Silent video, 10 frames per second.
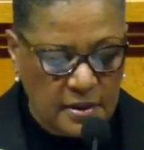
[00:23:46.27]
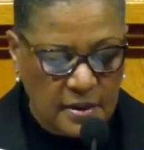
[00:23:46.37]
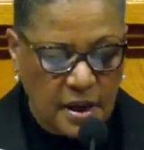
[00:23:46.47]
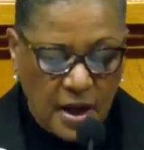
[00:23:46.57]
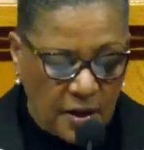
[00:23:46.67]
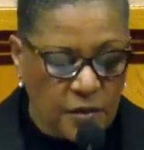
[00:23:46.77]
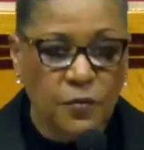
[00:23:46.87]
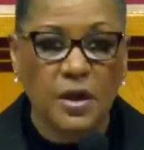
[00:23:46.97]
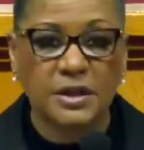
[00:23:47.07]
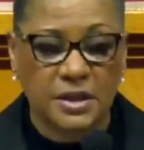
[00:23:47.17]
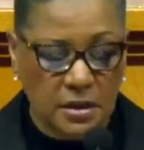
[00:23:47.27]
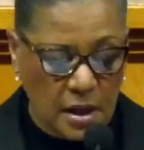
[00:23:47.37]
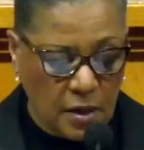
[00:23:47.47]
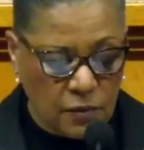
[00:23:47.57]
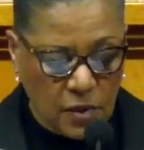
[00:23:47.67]
The other Russian
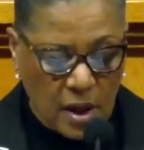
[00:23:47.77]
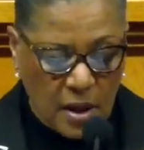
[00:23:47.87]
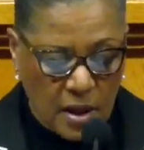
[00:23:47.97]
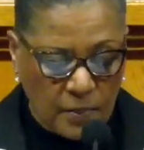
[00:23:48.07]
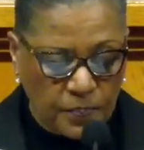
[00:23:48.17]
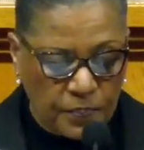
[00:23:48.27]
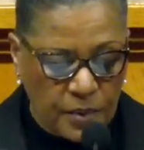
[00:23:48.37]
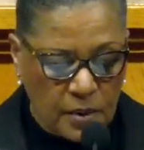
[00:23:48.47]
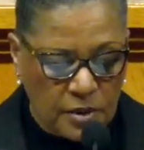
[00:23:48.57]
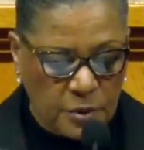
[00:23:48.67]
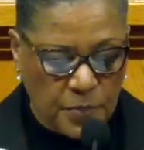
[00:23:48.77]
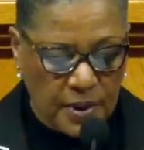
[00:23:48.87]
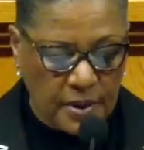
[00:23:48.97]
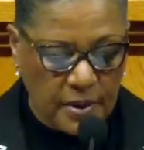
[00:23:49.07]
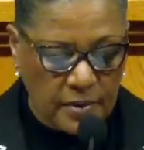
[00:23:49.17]
um,
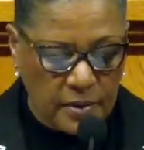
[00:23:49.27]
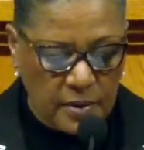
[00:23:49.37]
sprinter